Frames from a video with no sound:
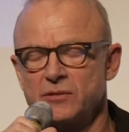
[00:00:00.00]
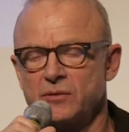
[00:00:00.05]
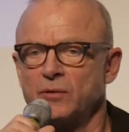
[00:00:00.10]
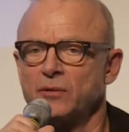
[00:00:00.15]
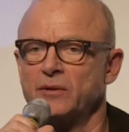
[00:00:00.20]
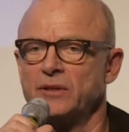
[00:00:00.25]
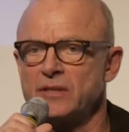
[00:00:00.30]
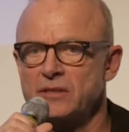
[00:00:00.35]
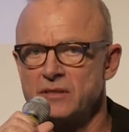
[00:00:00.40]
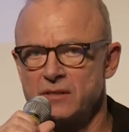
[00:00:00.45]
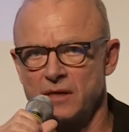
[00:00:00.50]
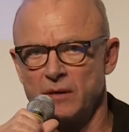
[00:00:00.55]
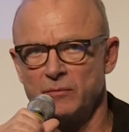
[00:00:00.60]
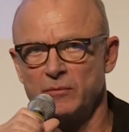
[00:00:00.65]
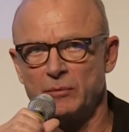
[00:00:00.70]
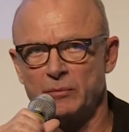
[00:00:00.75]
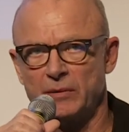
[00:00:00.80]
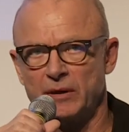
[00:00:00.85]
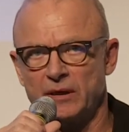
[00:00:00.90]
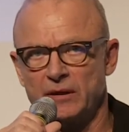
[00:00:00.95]
told in
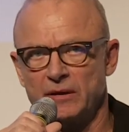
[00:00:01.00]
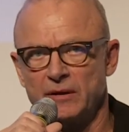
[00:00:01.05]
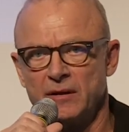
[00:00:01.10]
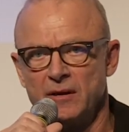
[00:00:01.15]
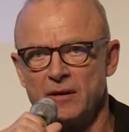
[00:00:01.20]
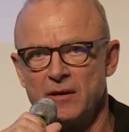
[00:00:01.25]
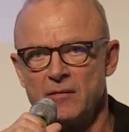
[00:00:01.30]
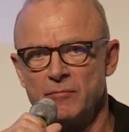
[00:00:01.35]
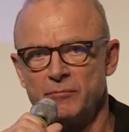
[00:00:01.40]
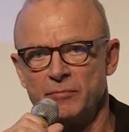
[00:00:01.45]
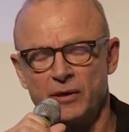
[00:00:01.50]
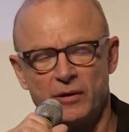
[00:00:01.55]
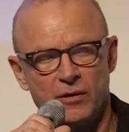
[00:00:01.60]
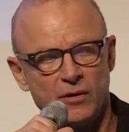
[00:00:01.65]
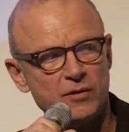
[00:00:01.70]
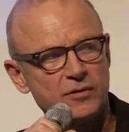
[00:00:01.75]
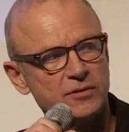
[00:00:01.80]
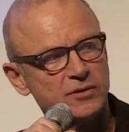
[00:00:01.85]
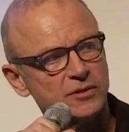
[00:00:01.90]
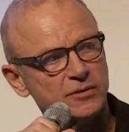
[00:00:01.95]
Sami Blood
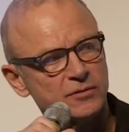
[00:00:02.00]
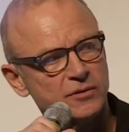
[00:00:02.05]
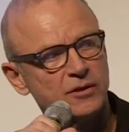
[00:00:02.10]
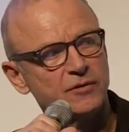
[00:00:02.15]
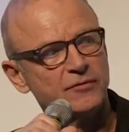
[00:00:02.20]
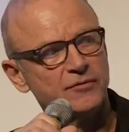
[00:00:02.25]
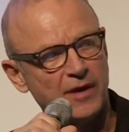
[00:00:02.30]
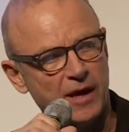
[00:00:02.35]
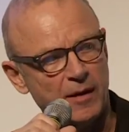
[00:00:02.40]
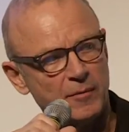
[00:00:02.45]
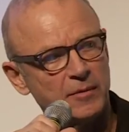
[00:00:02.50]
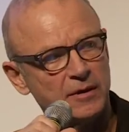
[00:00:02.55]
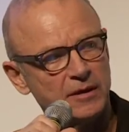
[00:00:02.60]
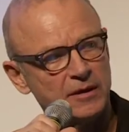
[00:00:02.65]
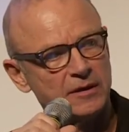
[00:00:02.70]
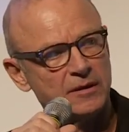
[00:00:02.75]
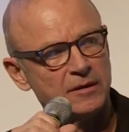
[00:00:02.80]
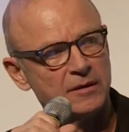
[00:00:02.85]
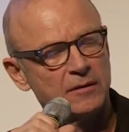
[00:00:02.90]
belongs to her family.